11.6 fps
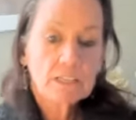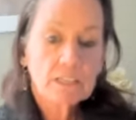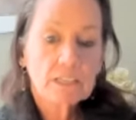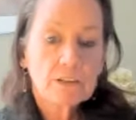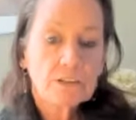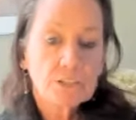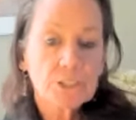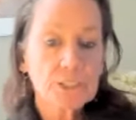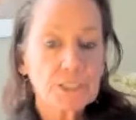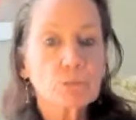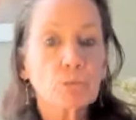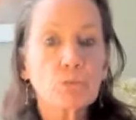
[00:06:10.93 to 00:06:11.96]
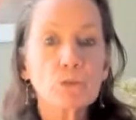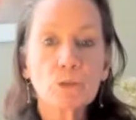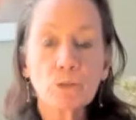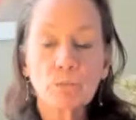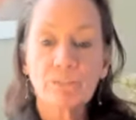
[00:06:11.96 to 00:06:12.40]
there's still
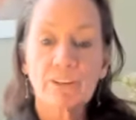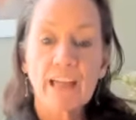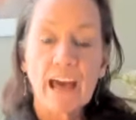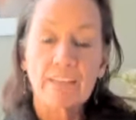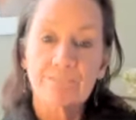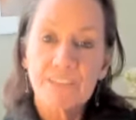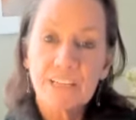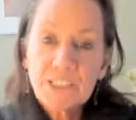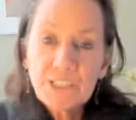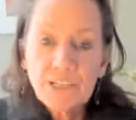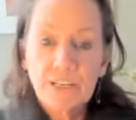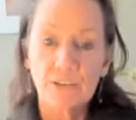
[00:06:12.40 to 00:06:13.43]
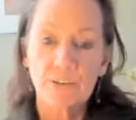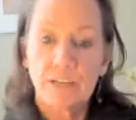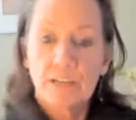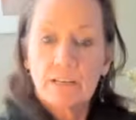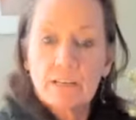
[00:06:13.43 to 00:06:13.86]
room for that fist under
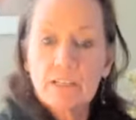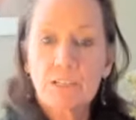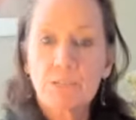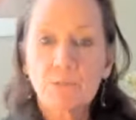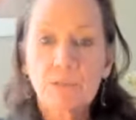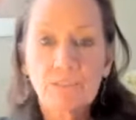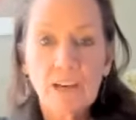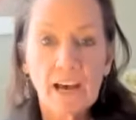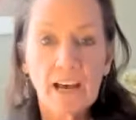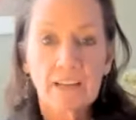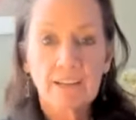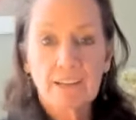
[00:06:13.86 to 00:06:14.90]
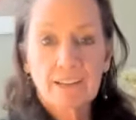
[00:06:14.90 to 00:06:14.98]
there, because we've got